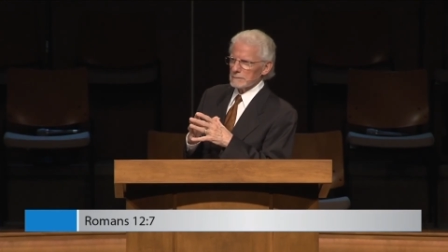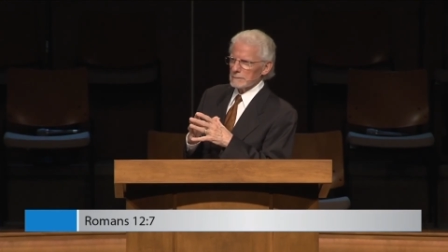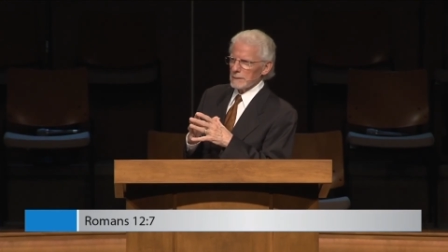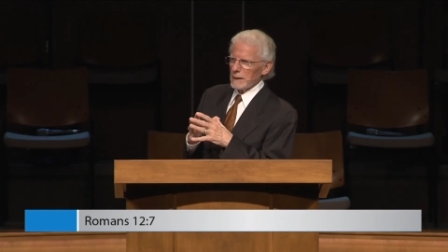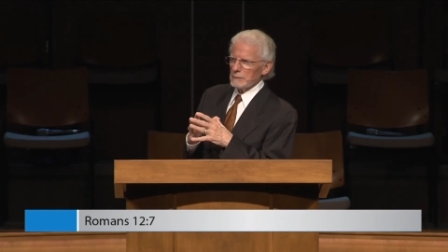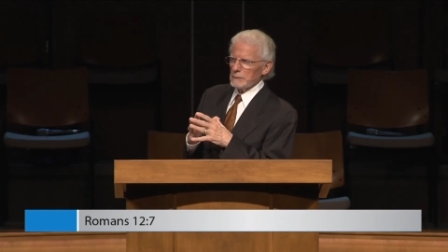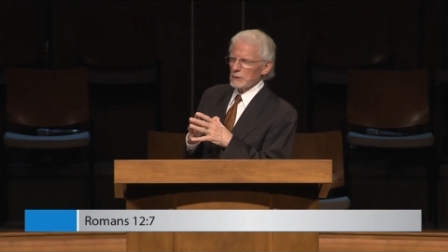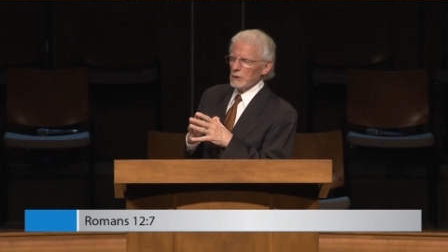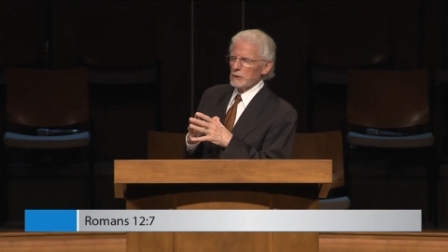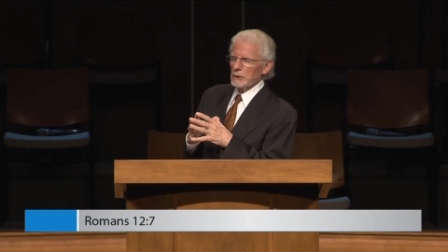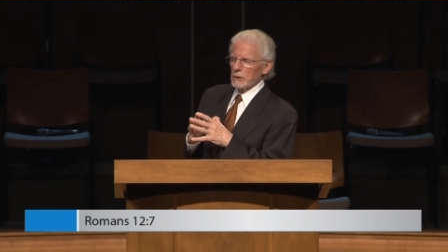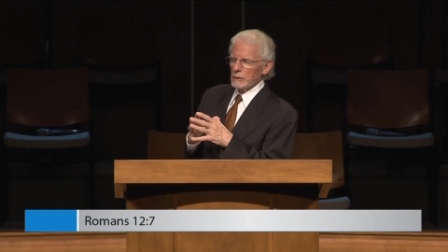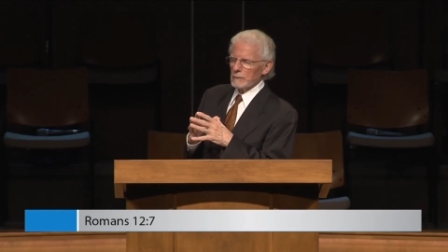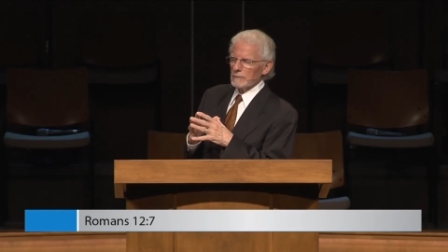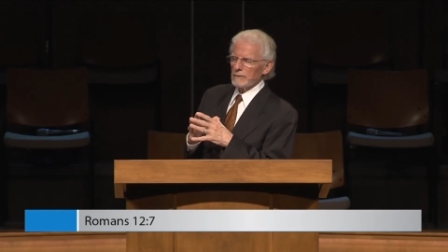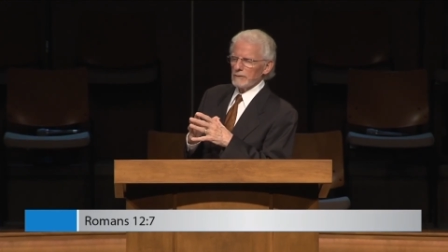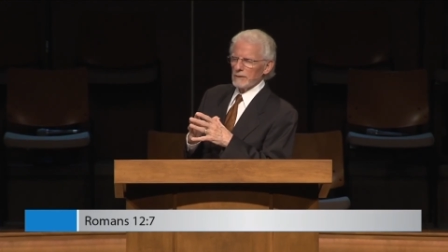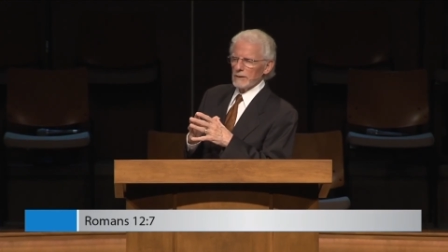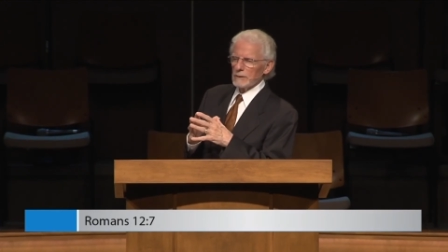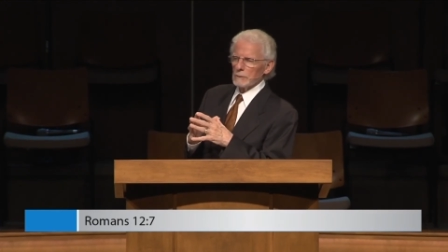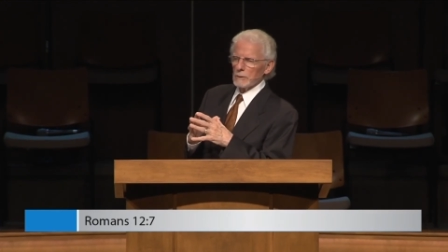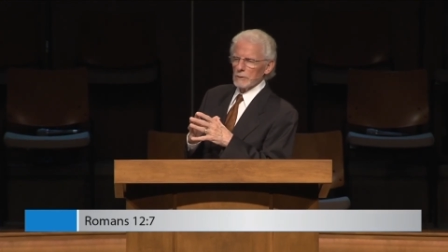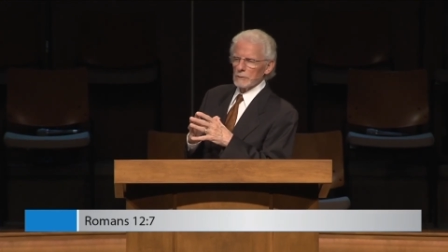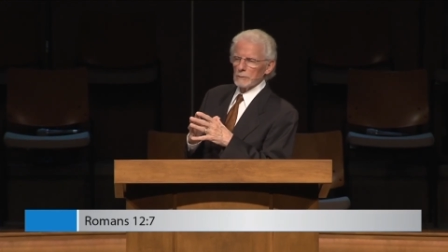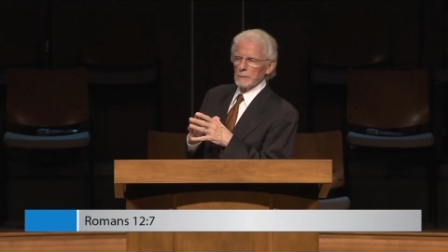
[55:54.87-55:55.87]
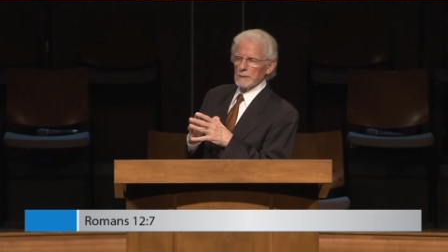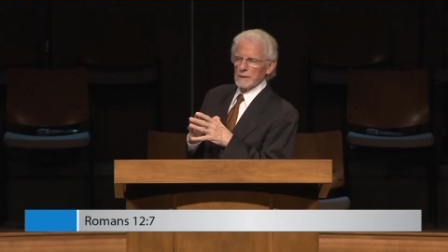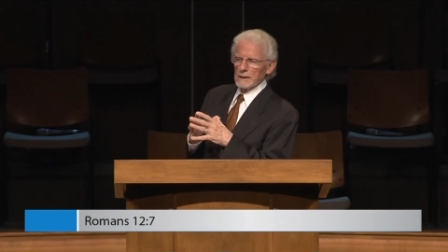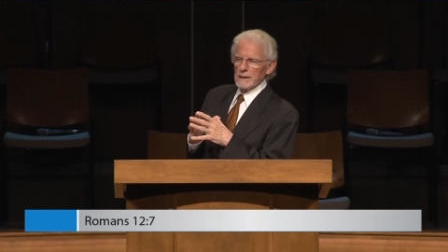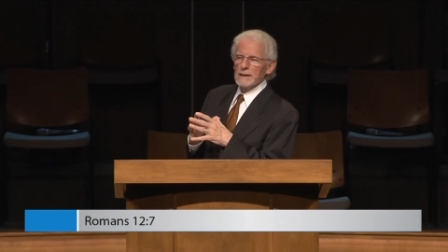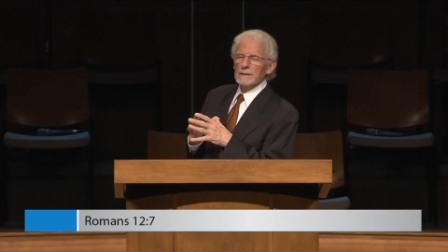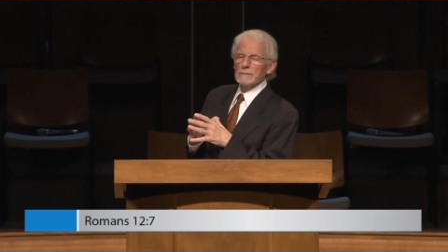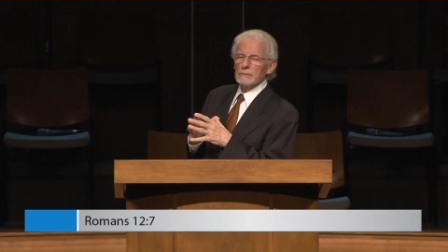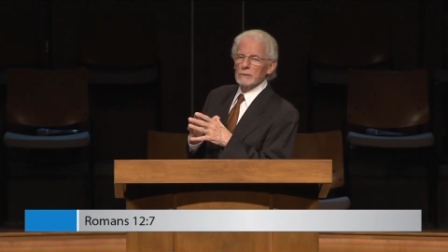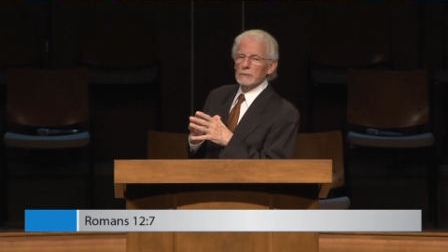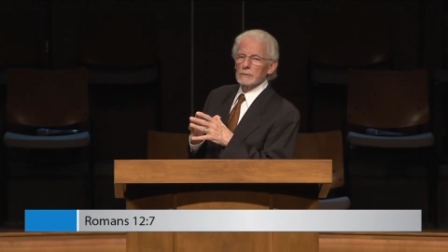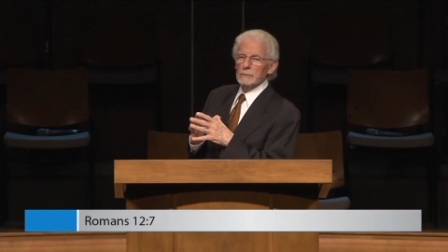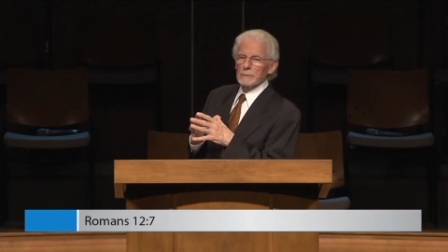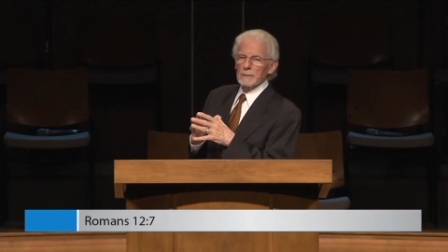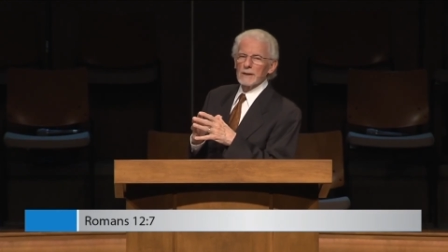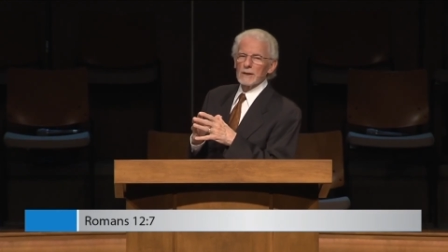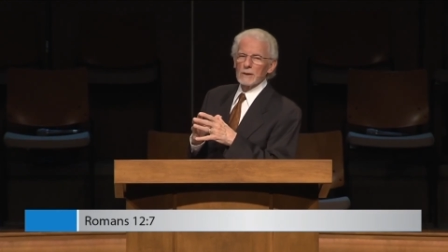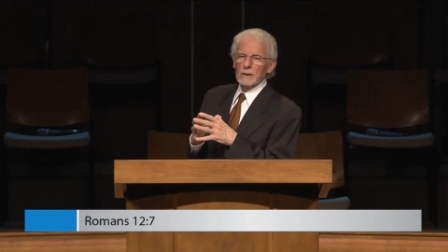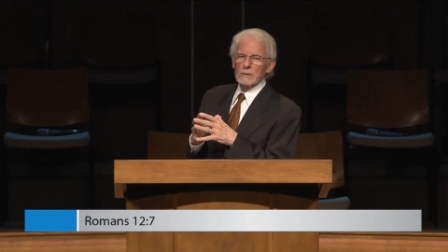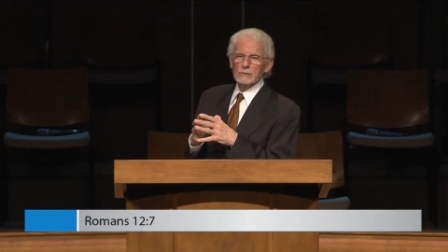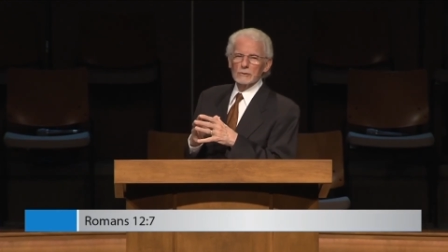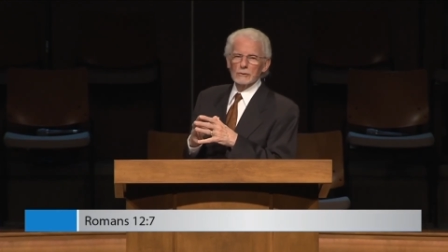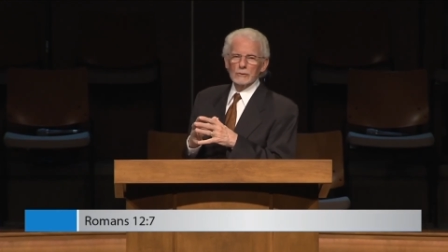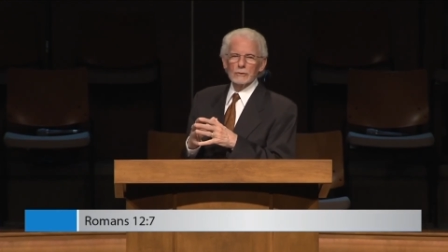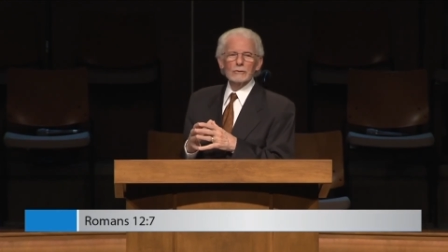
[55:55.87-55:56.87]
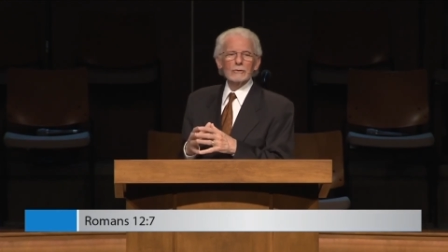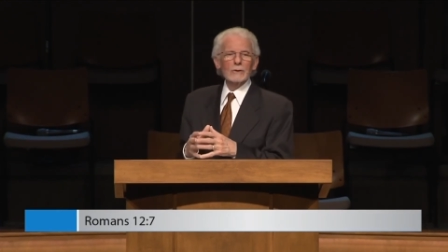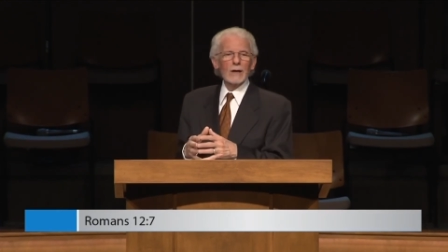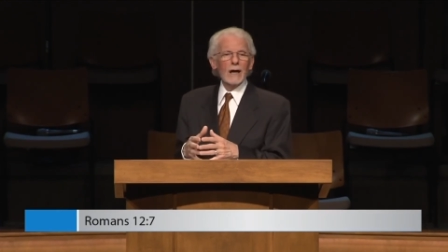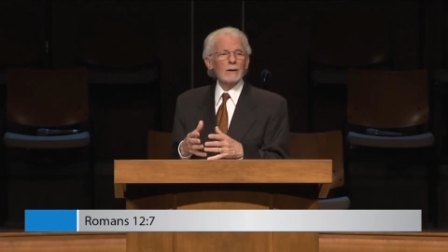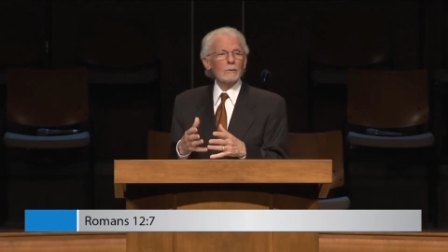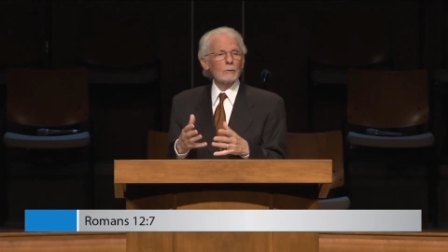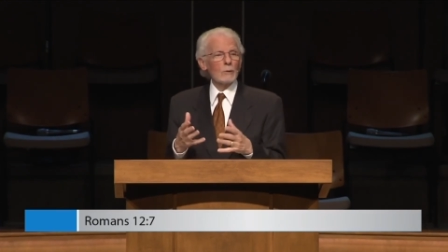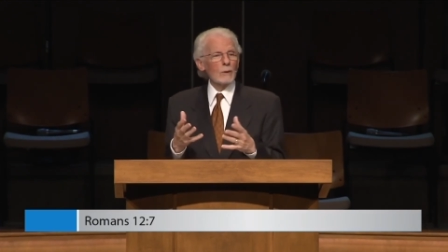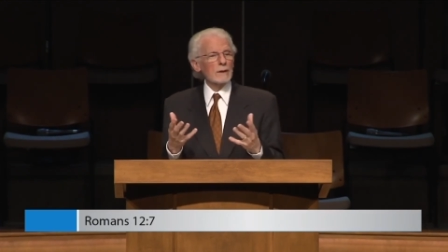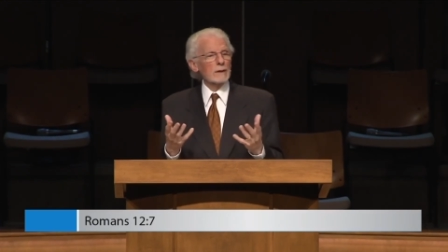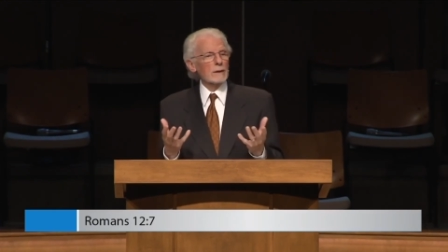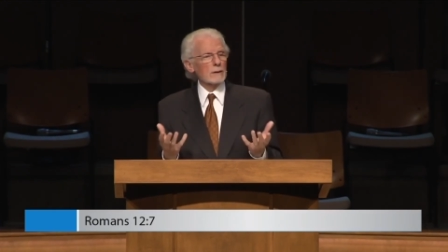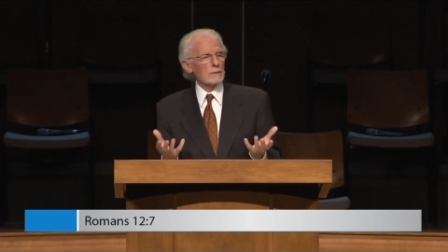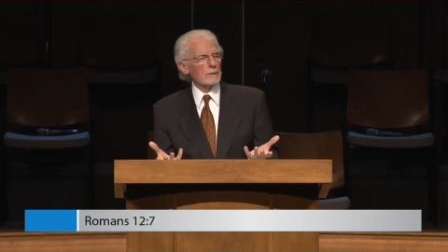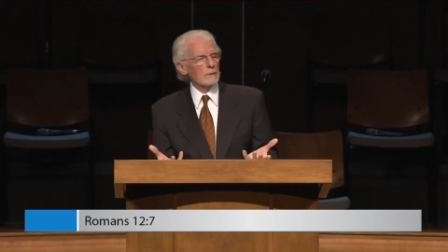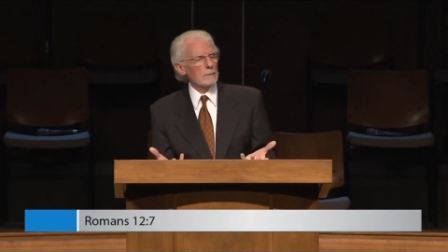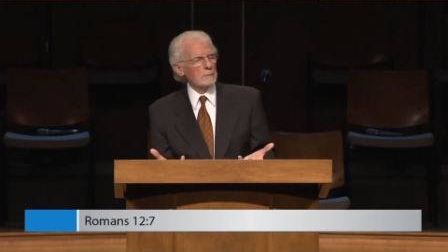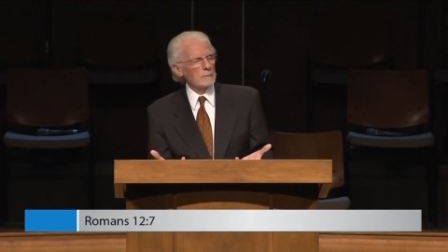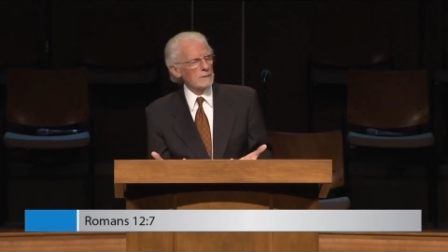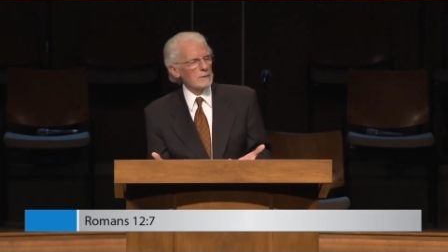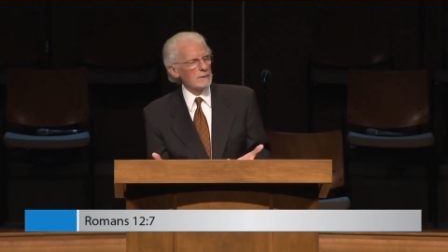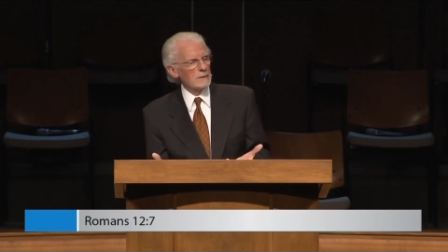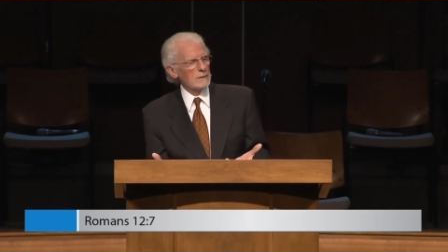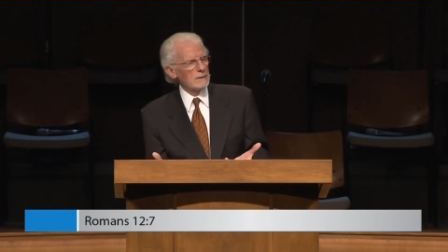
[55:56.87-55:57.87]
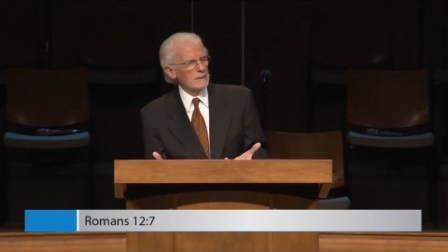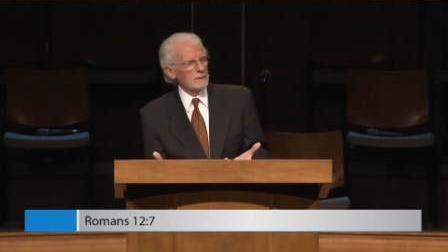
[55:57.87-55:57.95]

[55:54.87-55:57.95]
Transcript: Maybe you don't fit with believers because you're not one of them.